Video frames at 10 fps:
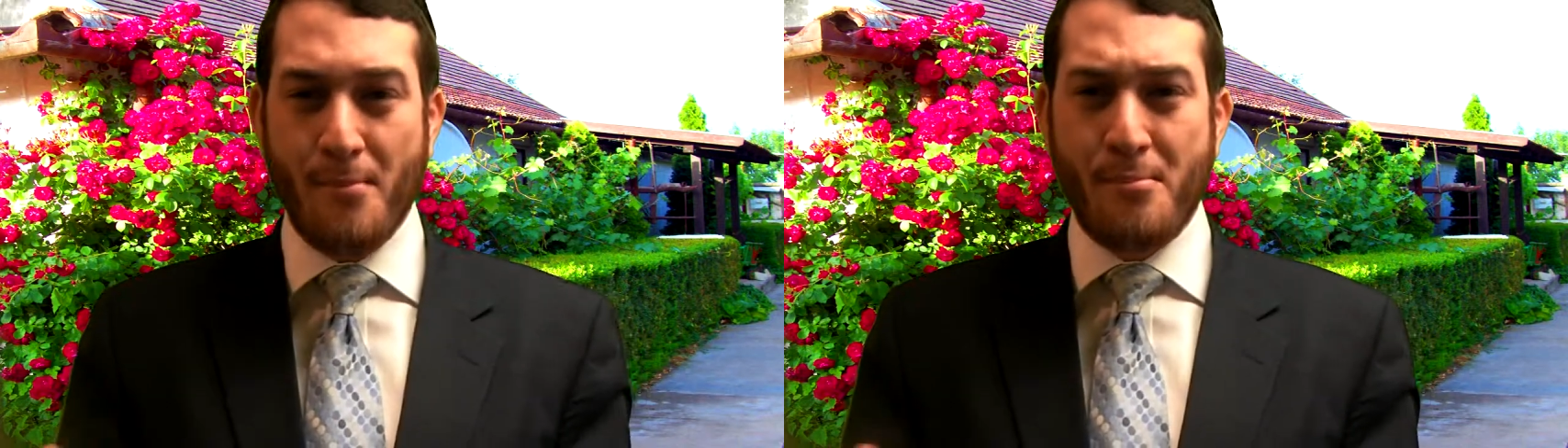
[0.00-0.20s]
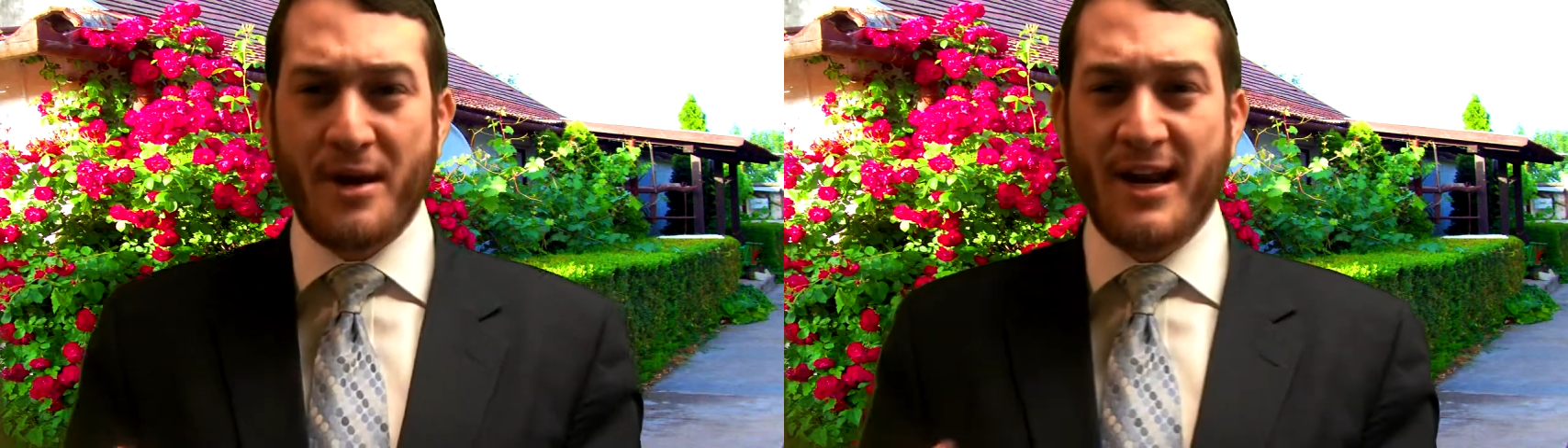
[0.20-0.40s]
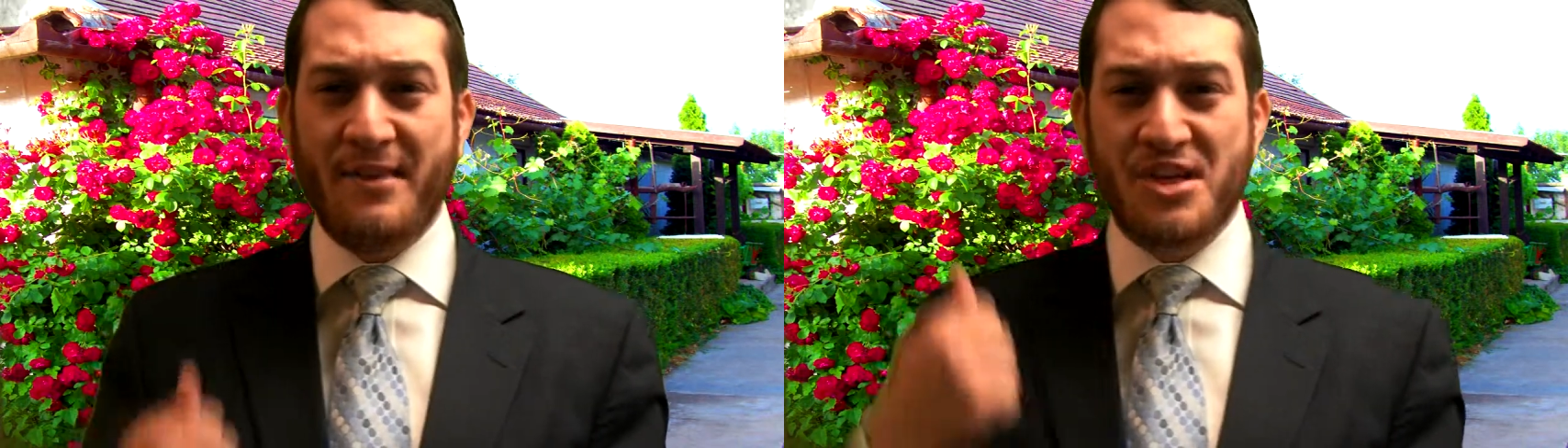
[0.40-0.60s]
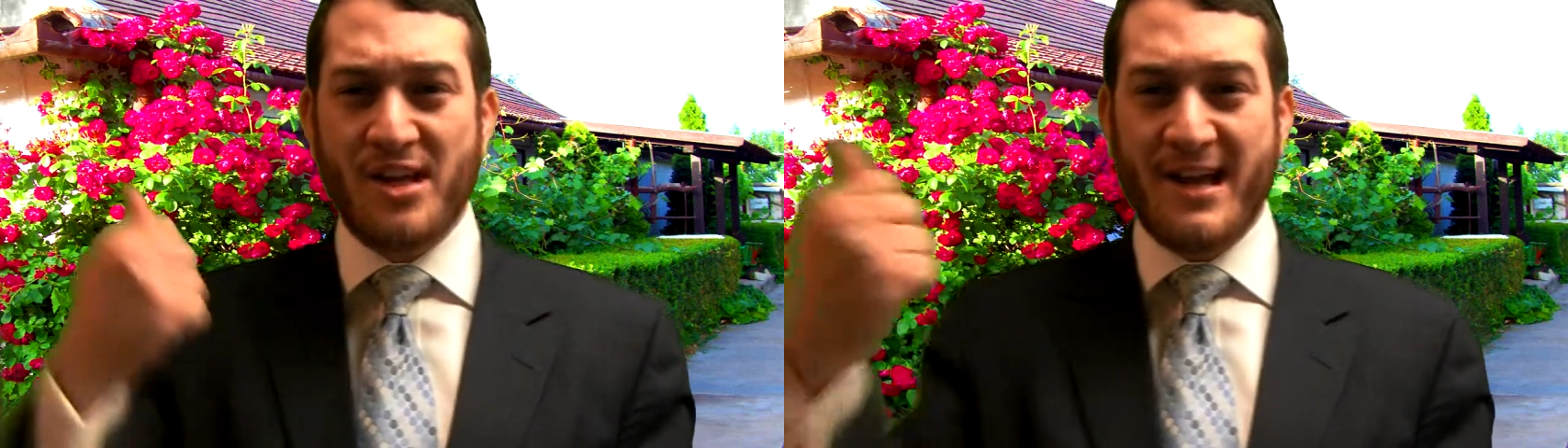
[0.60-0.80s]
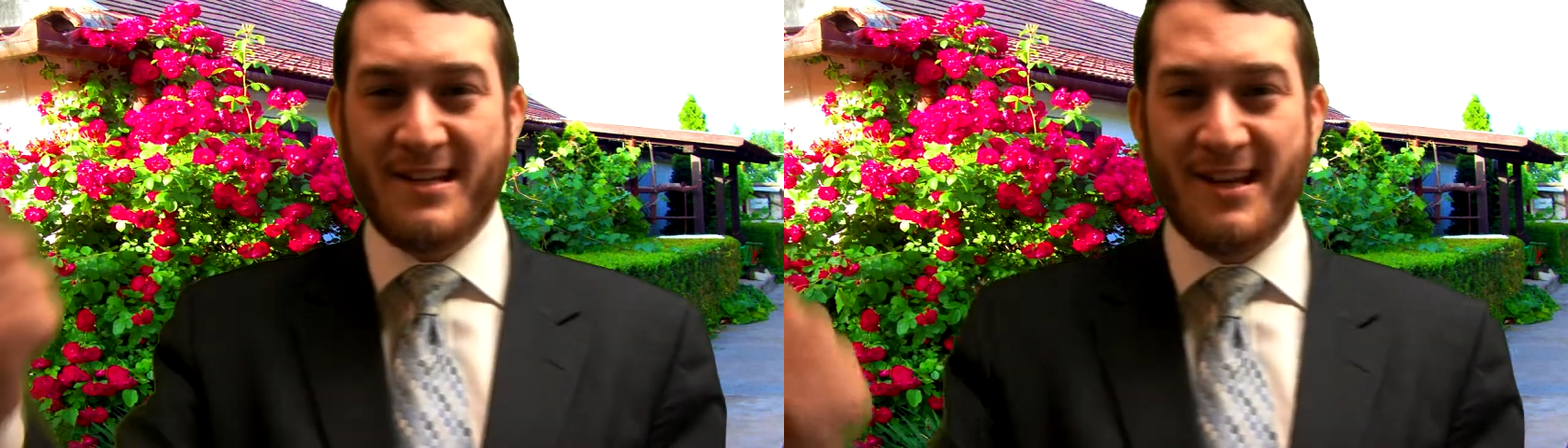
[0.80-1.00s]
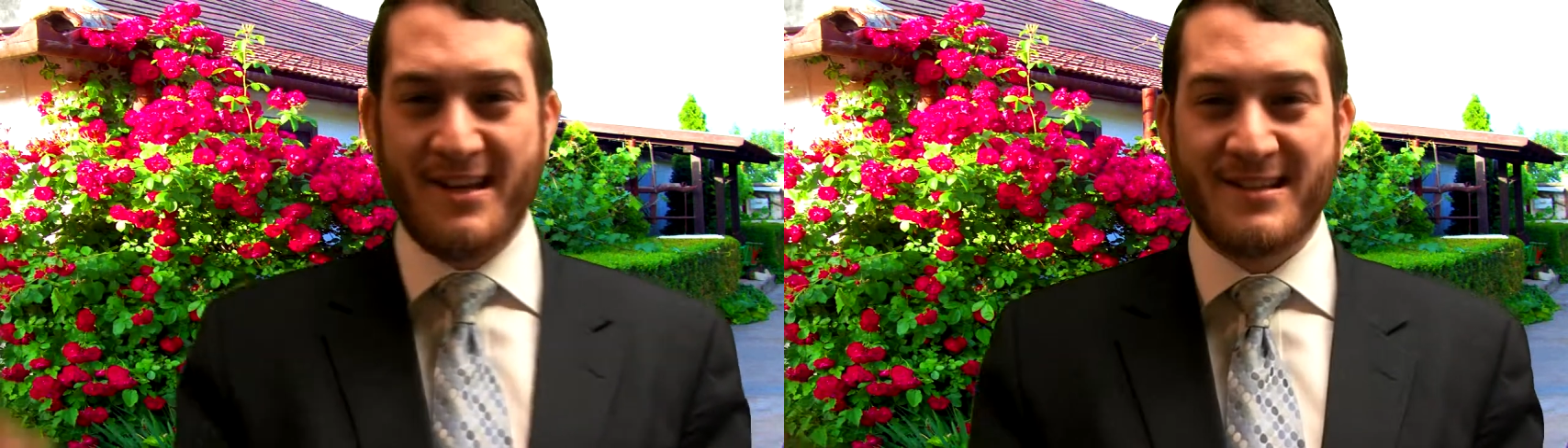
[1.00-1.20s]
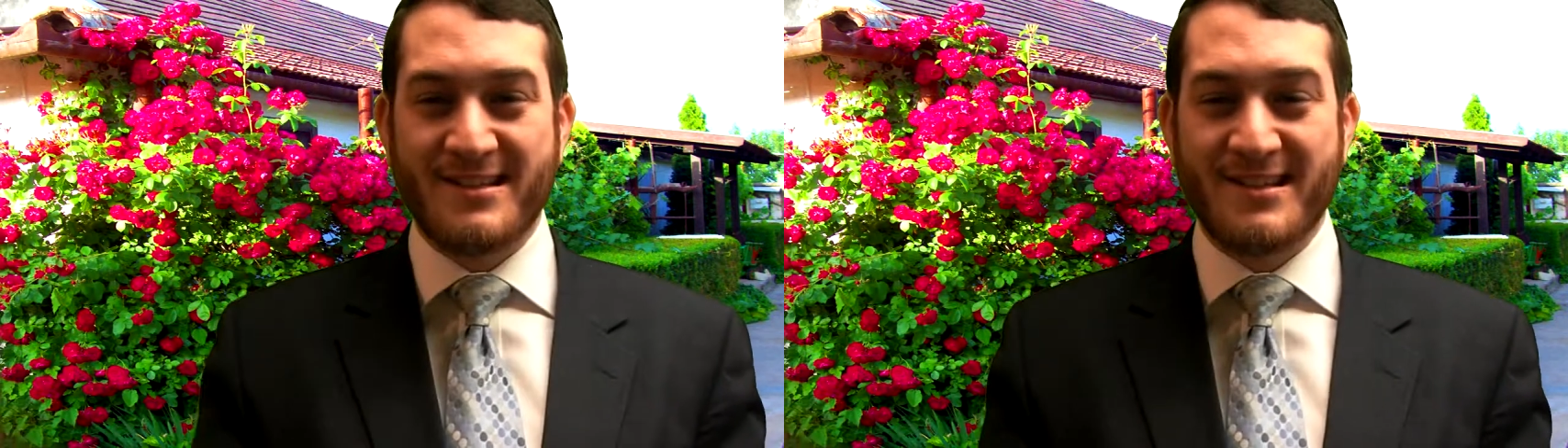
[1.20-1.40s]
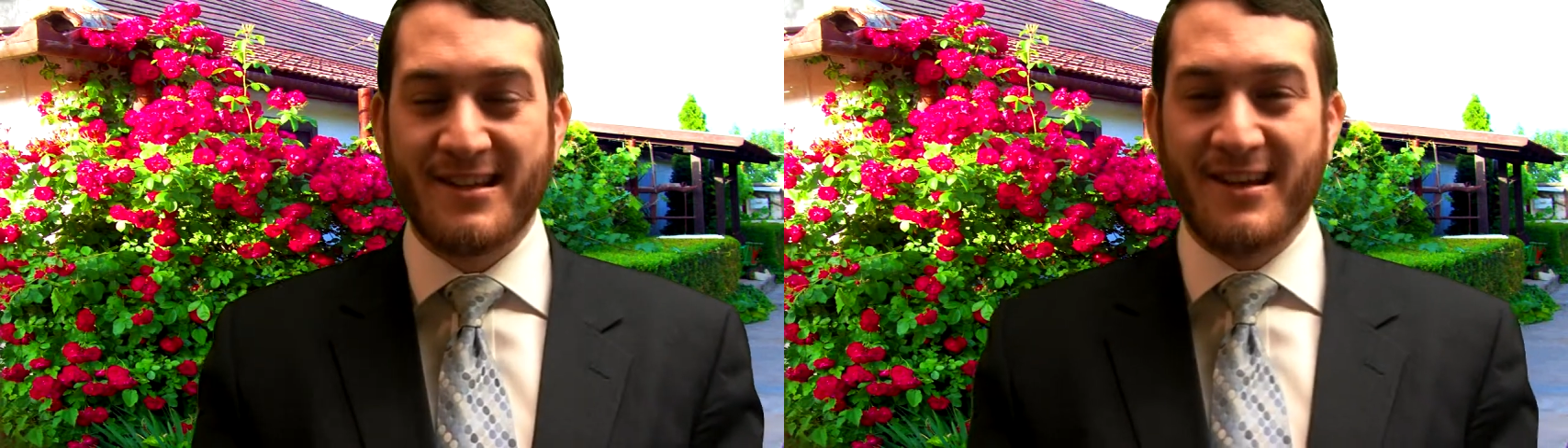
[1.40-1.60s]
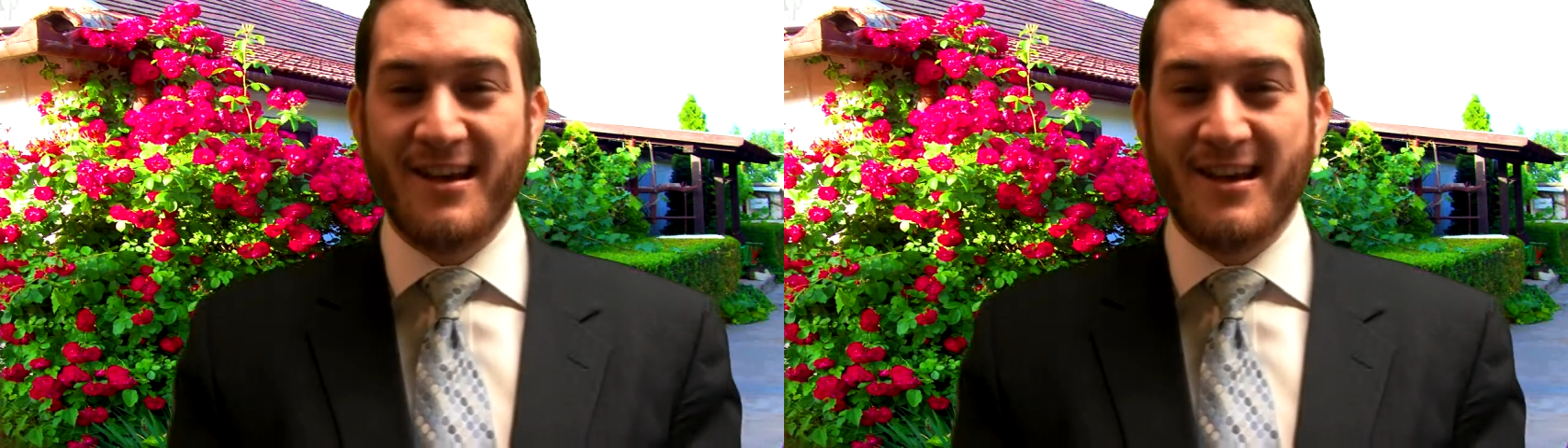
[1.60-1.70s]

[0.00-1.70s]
But an additional idea is